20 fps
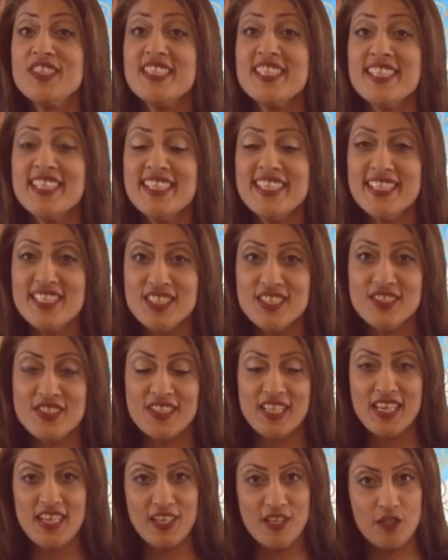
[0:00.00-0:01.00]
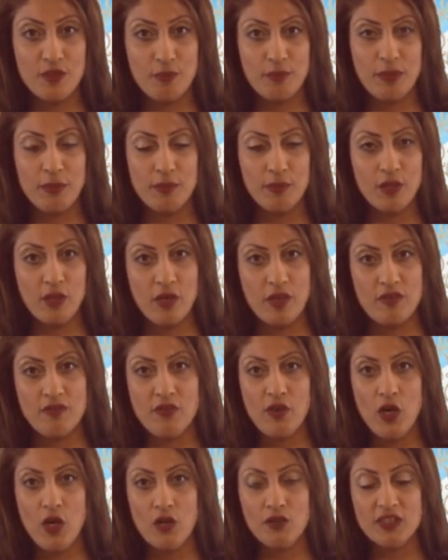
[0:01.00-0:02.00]
it is that other people are
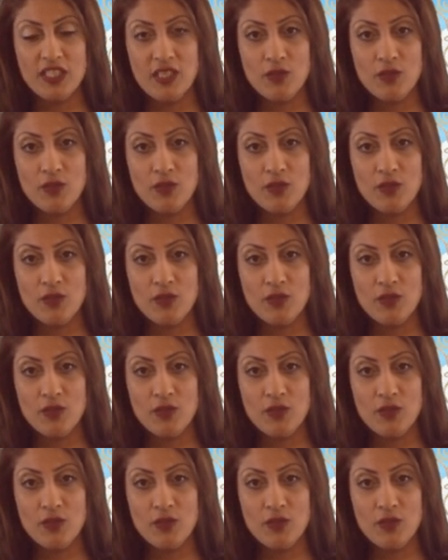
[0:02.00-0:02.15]
involved.